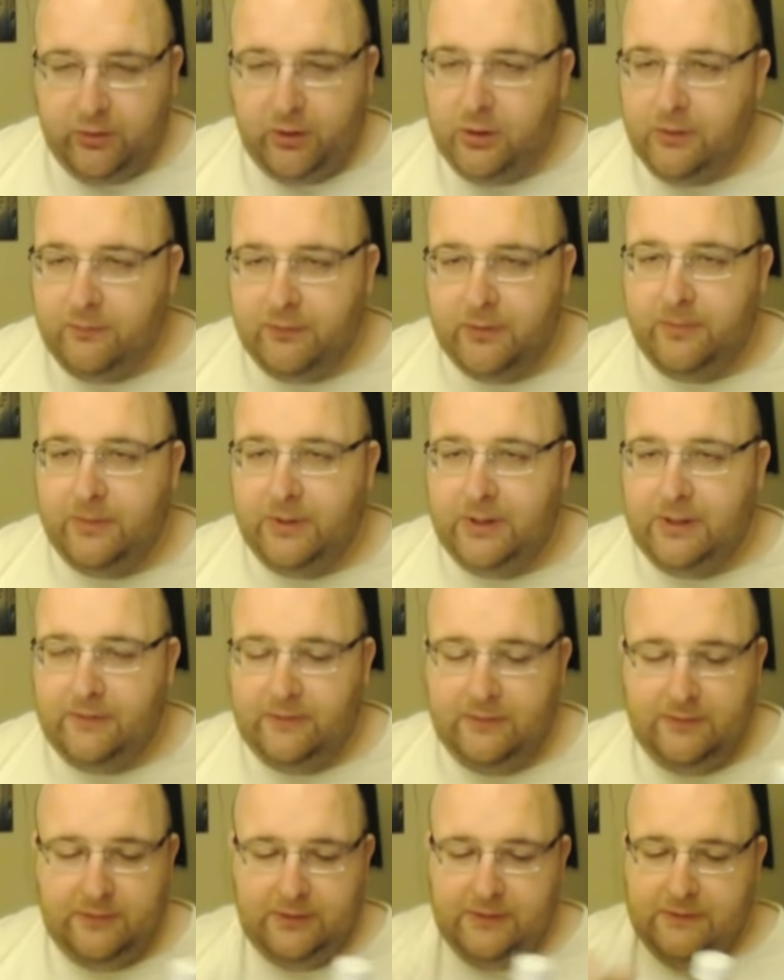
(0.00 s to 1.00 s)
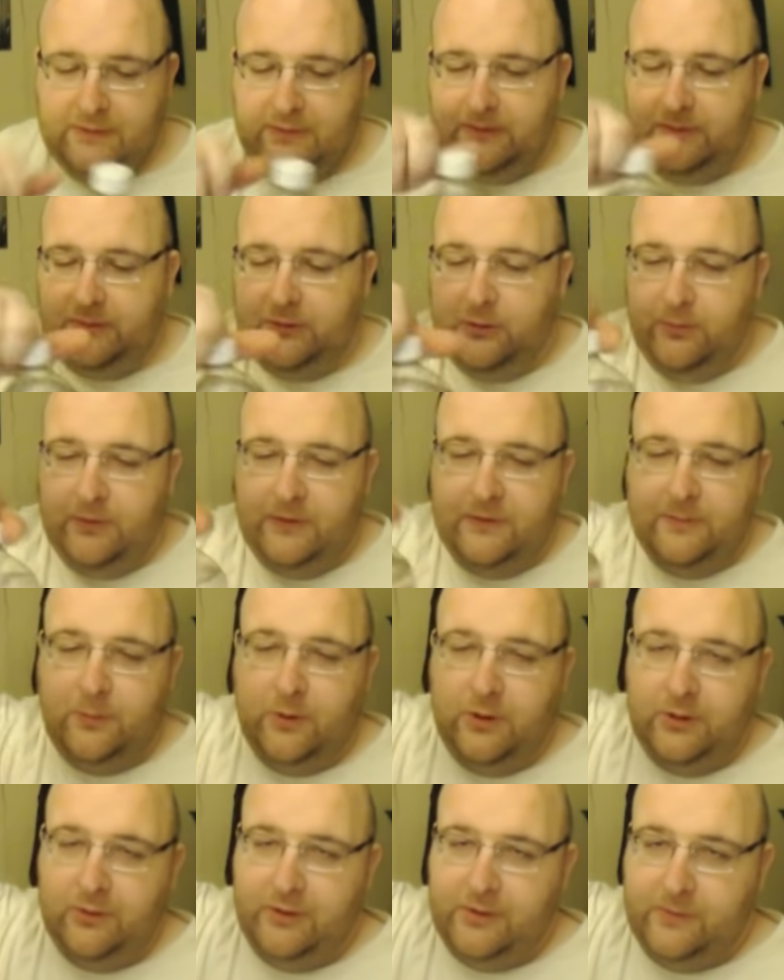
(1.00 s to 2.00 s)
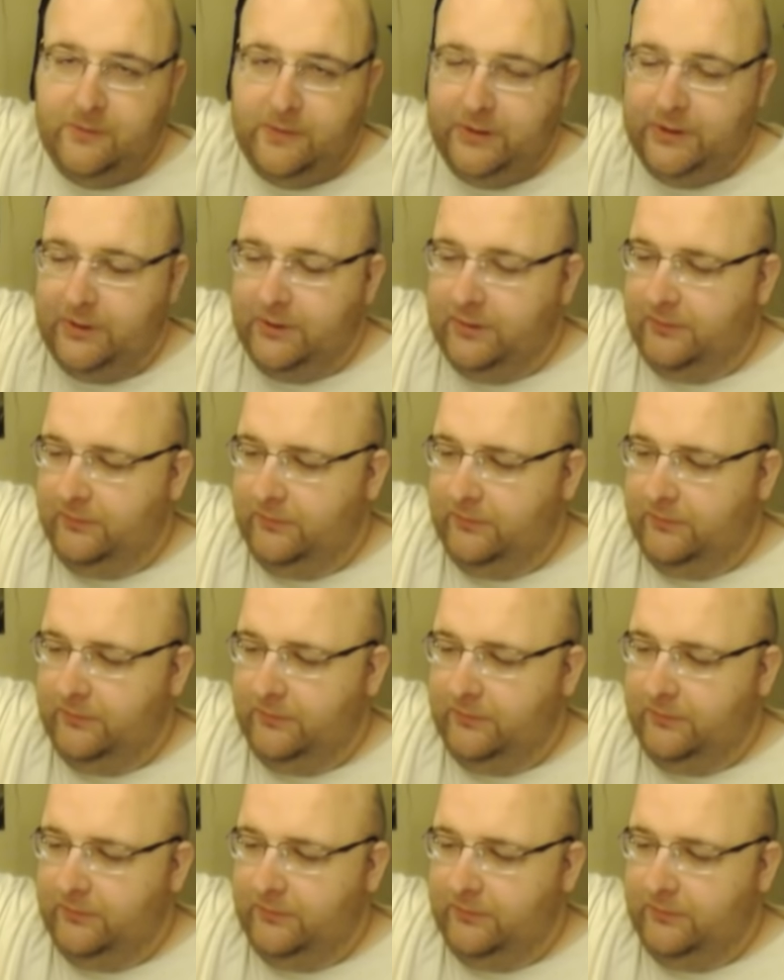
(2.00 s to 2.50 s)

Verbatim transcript: over the place because it's stupid sparkling water.